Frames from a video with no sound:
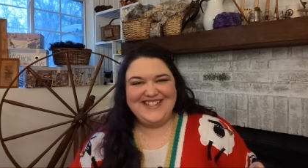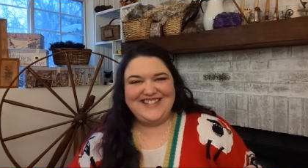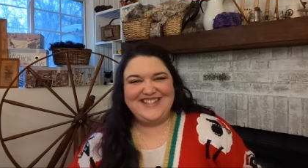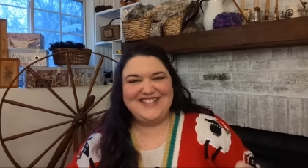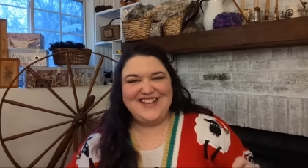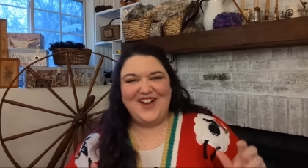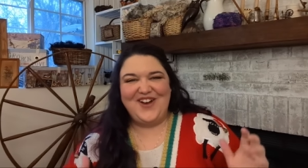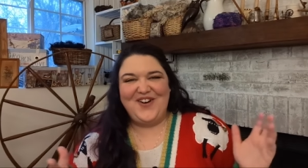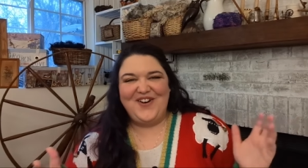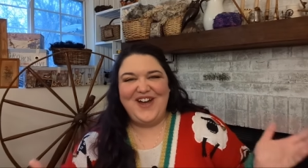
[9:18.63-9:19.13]

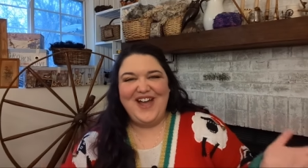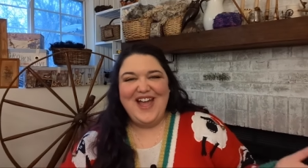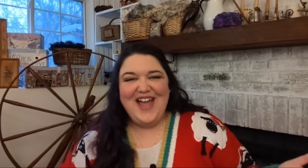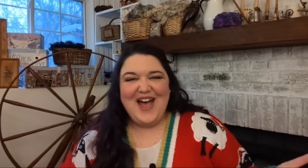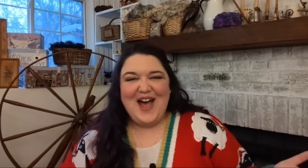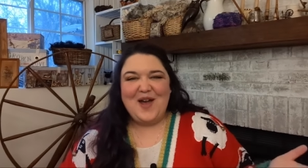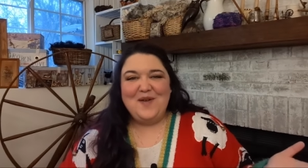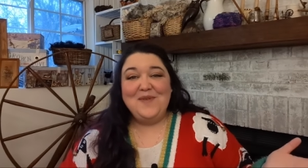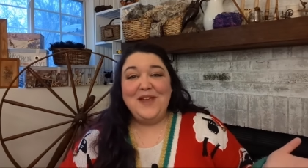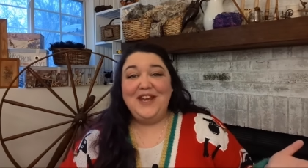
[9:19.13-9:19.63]
so,
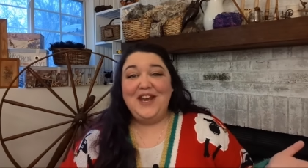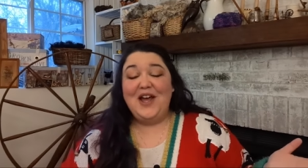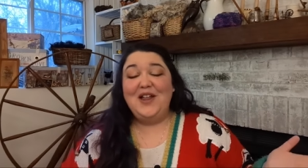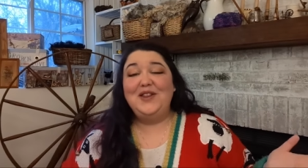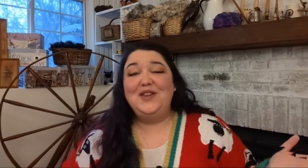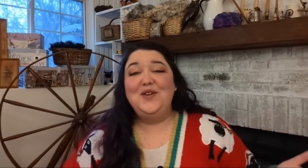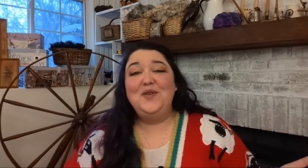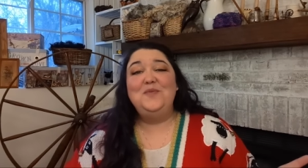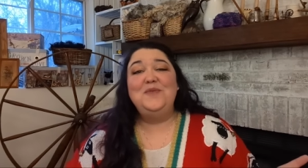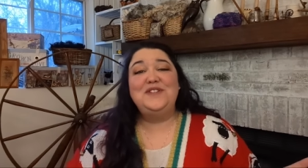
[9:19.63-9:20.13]
I mean, a
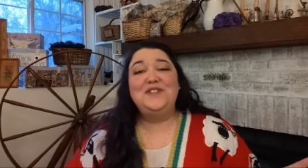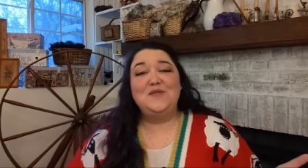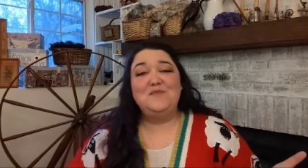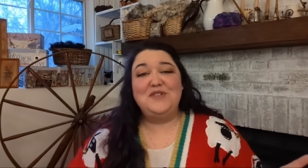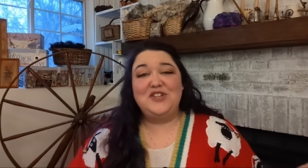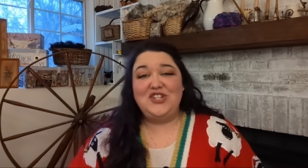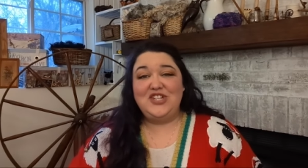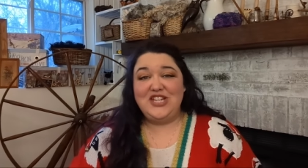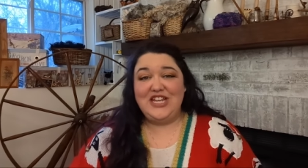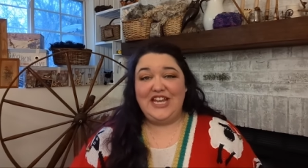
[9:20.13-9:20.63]
loom is a
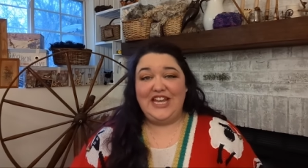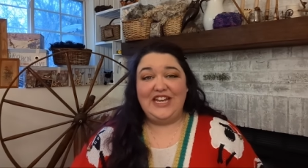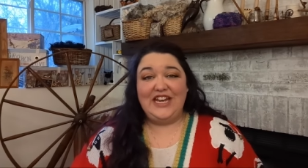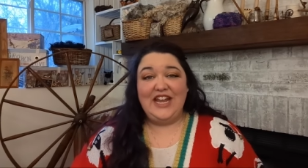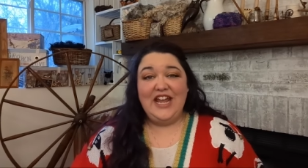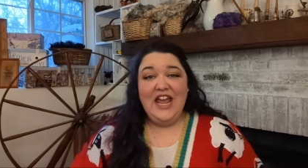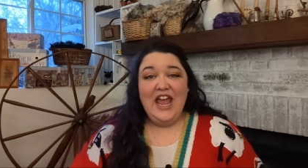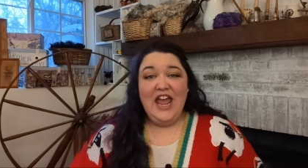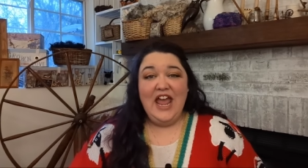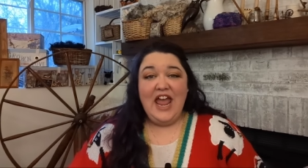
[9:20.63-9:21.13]
machine,
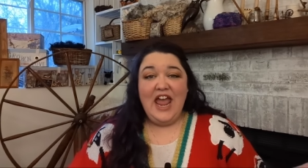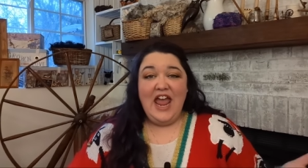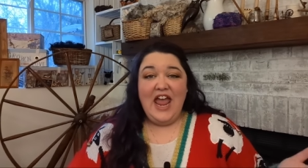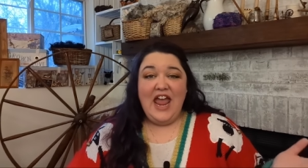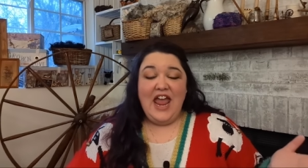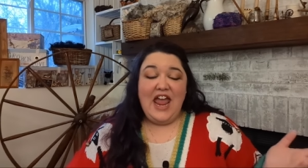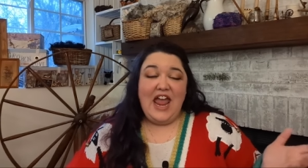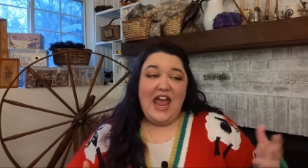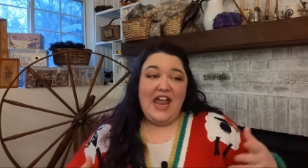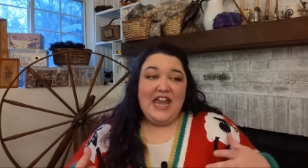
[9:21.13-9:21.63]

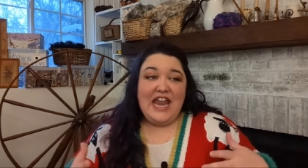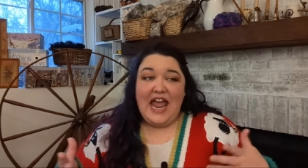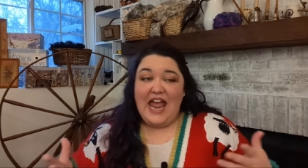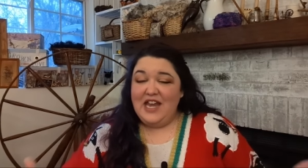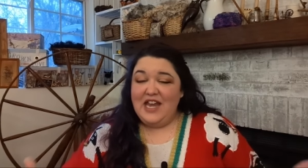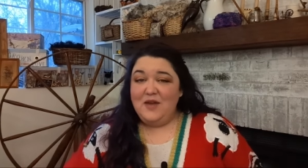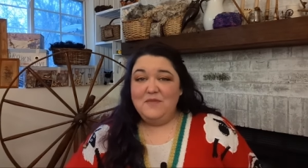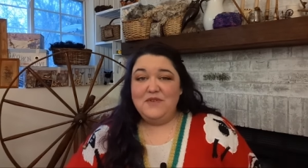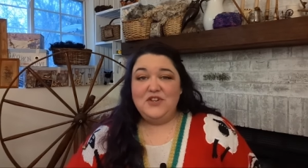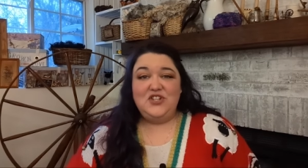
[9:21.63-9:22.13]
and
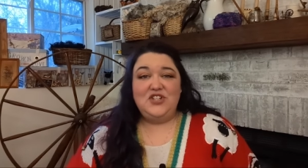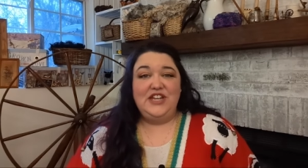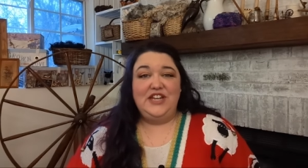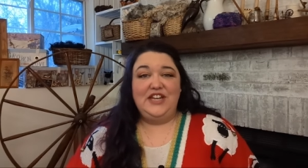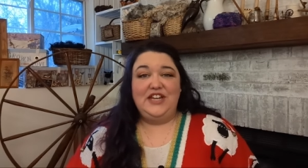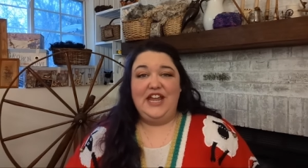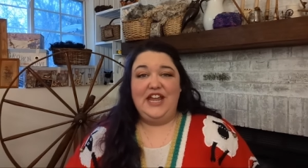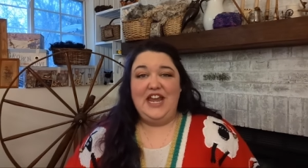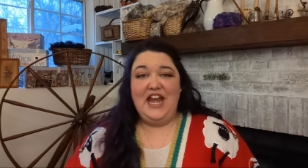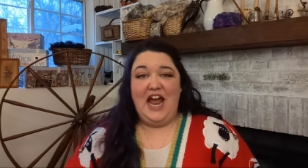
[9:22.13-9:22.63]
any
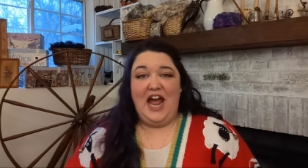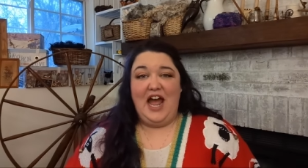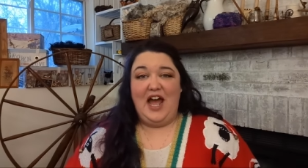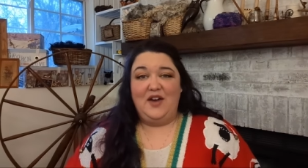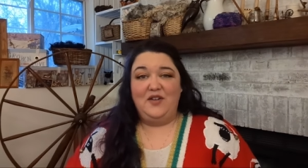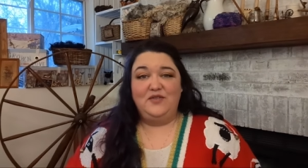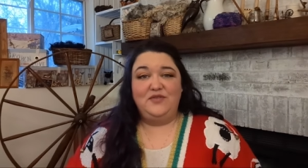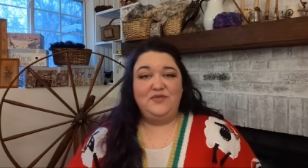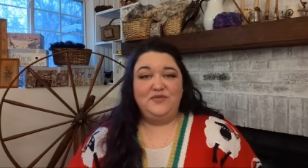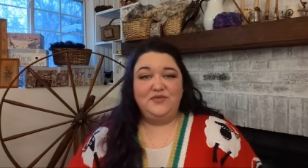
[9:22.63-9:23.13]
machine can
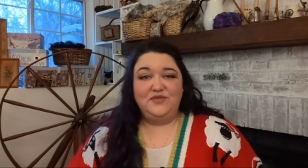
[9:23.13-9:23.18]
have